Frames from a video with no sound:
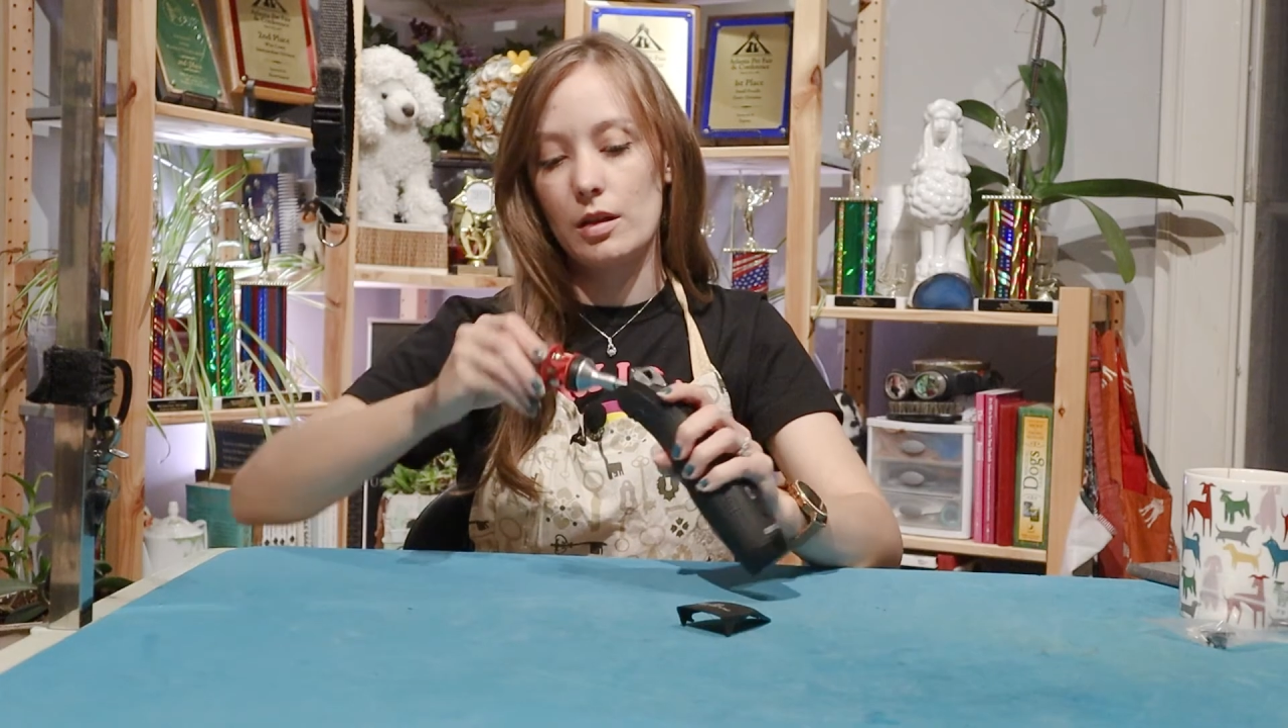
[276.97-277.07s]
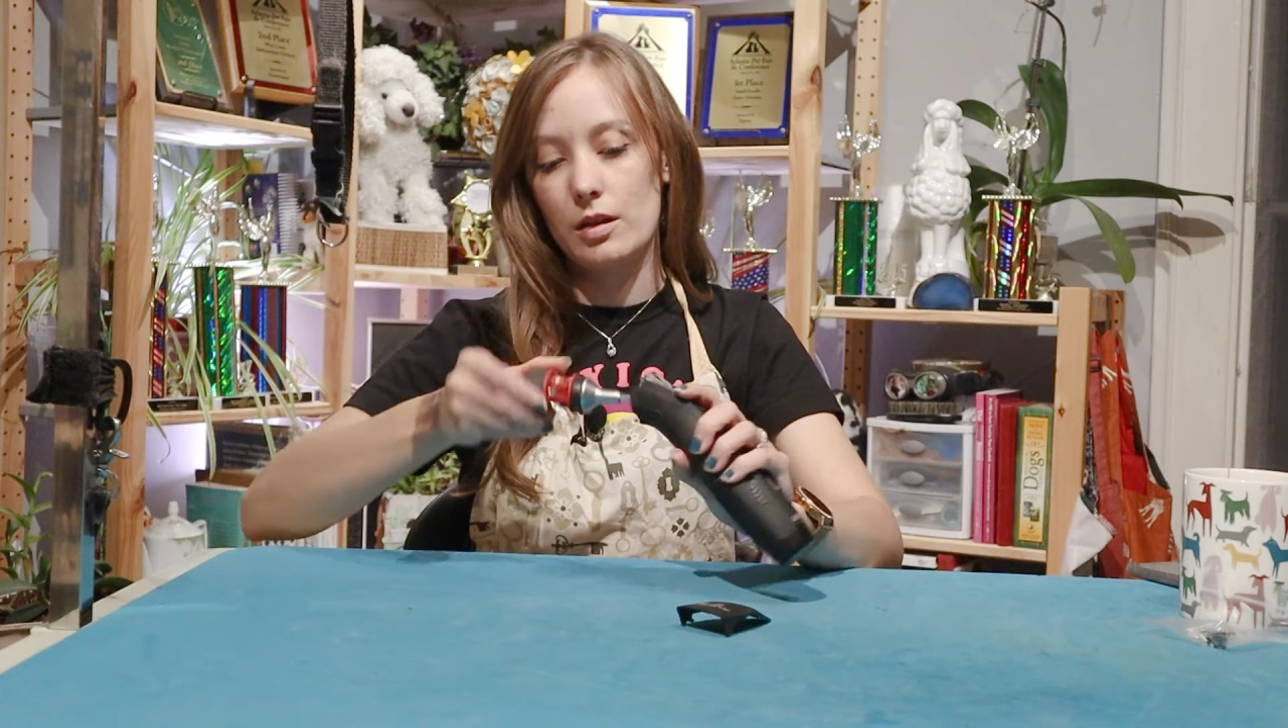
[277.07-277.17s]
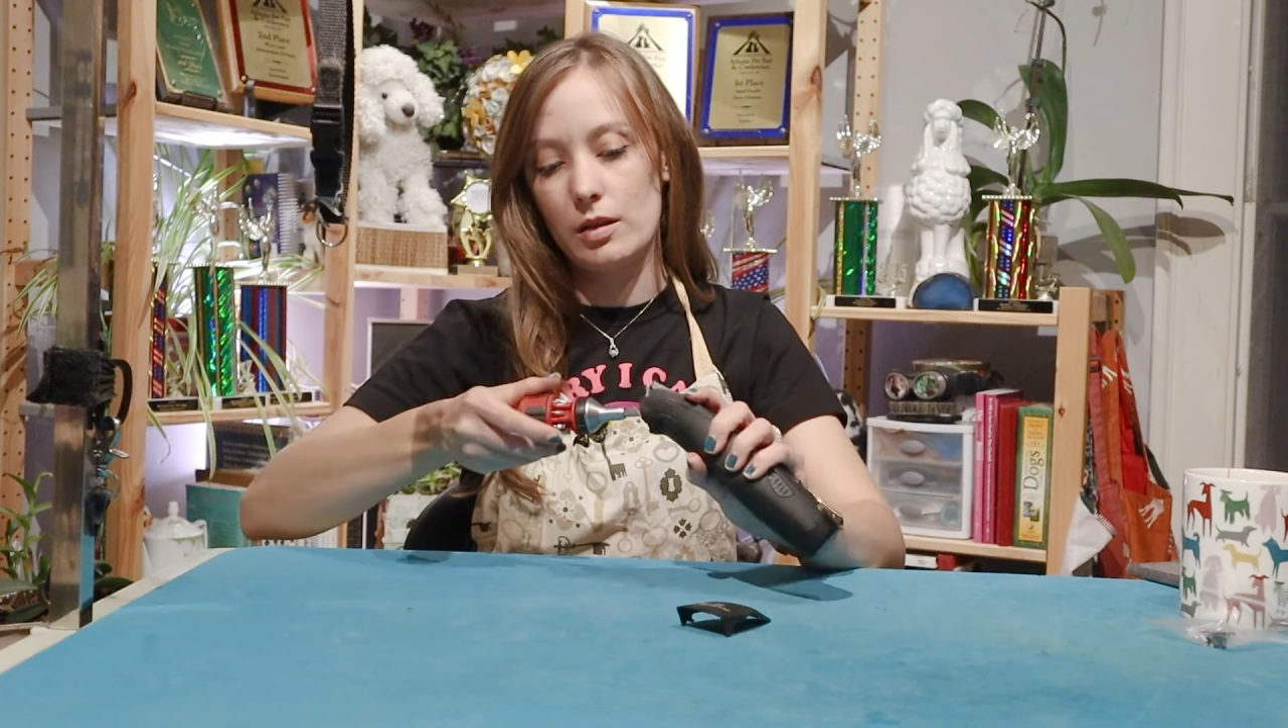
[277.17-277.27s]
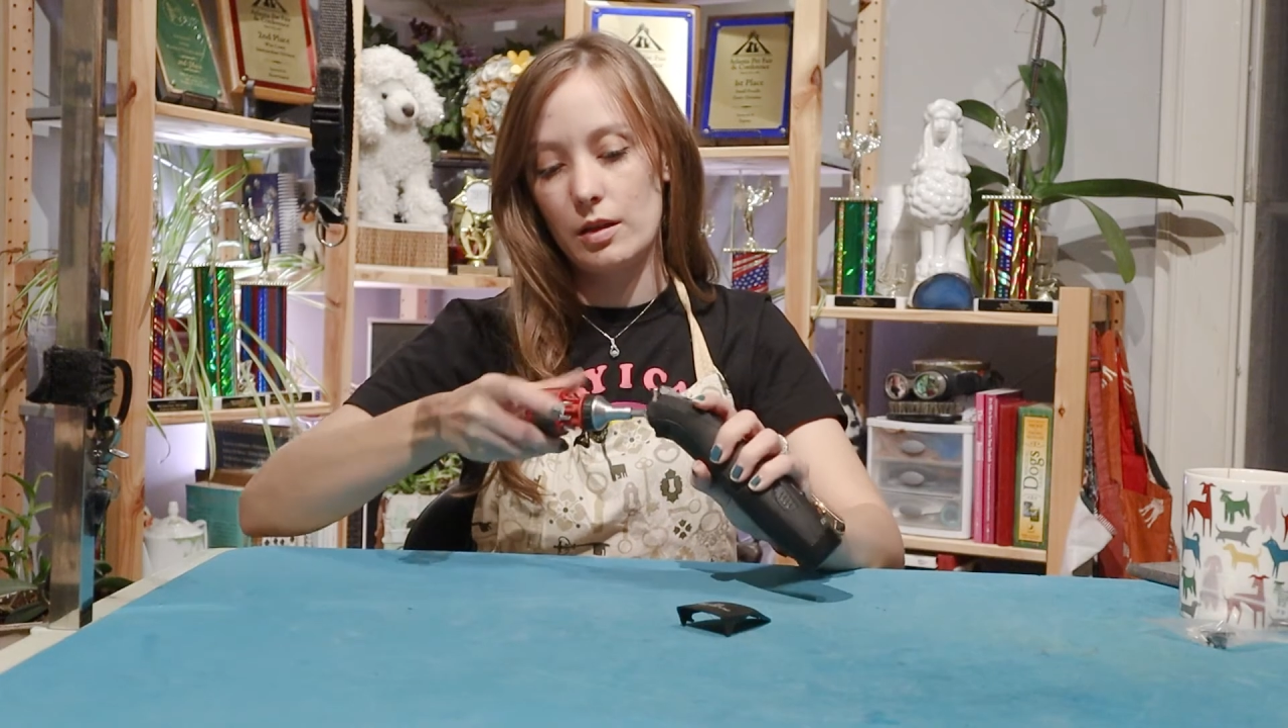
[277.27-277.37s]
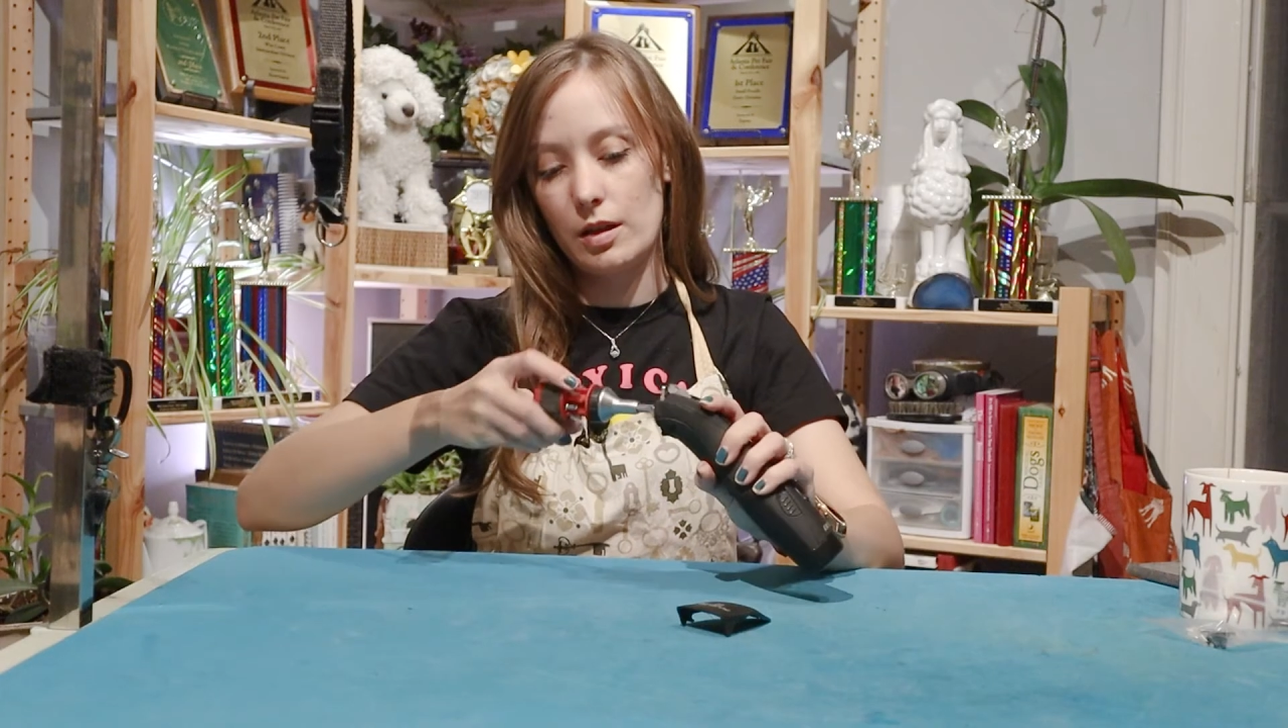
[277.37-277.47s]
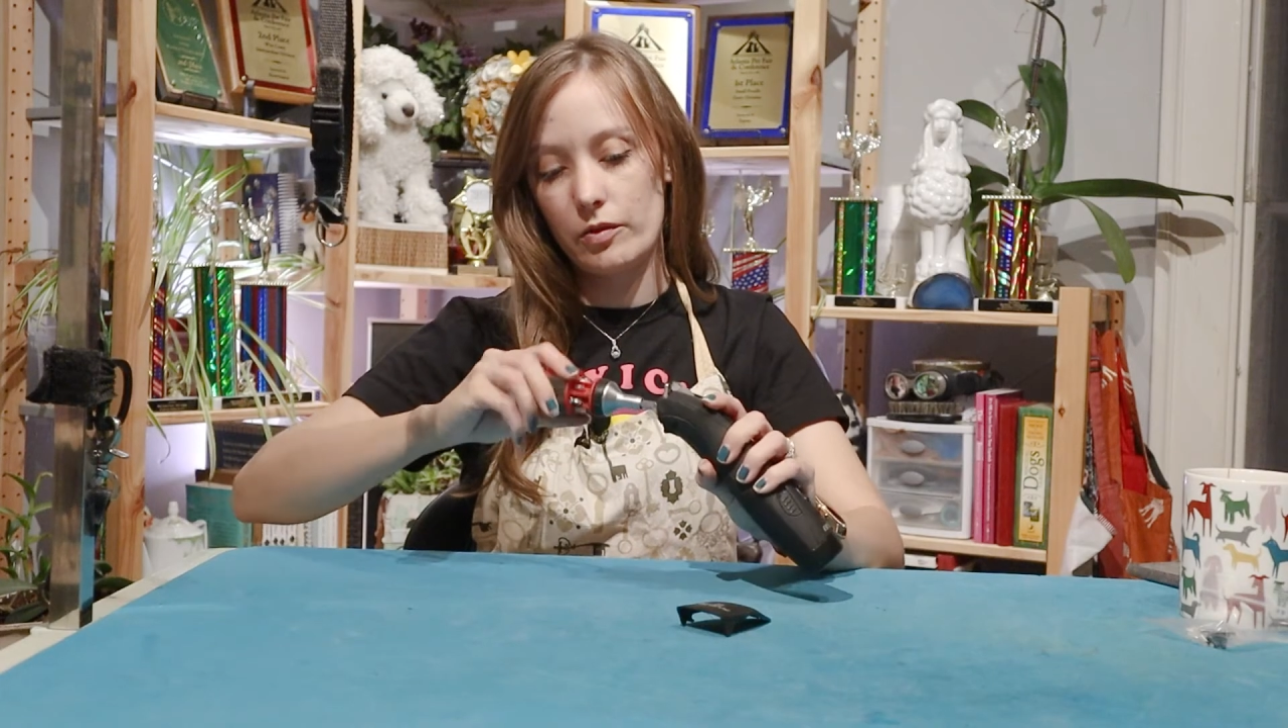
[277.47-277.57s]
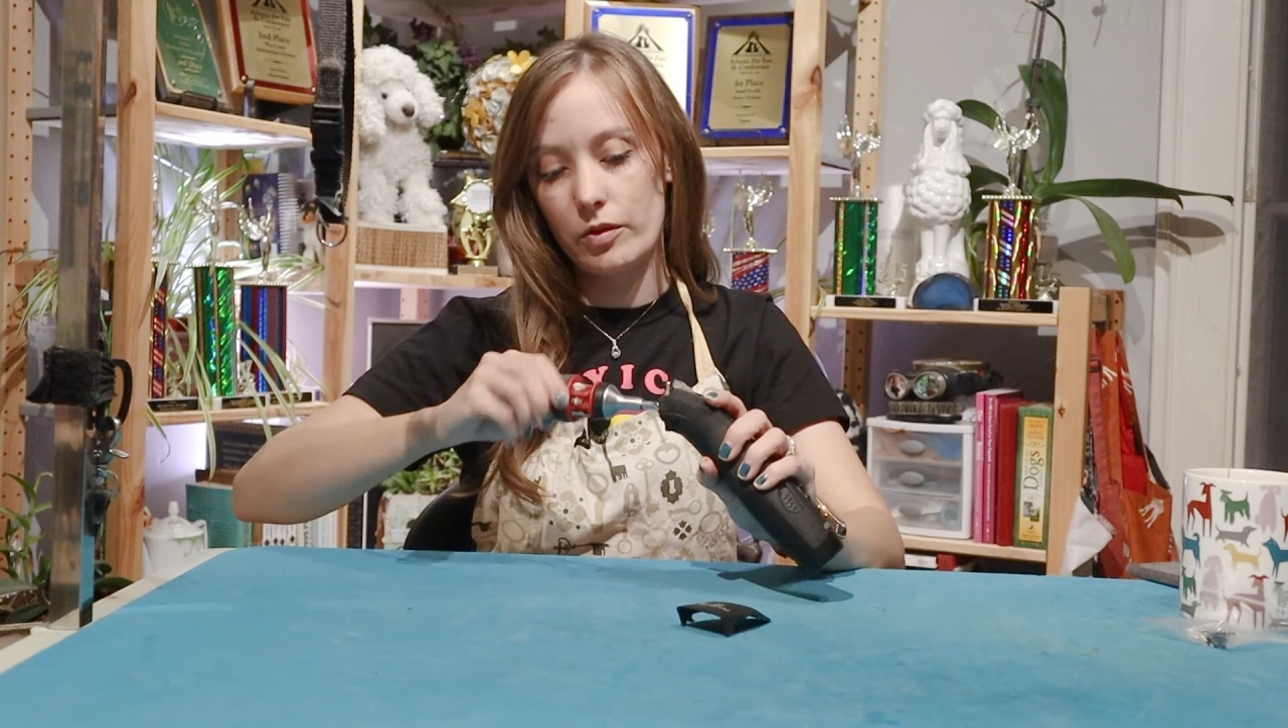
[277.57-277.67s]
and then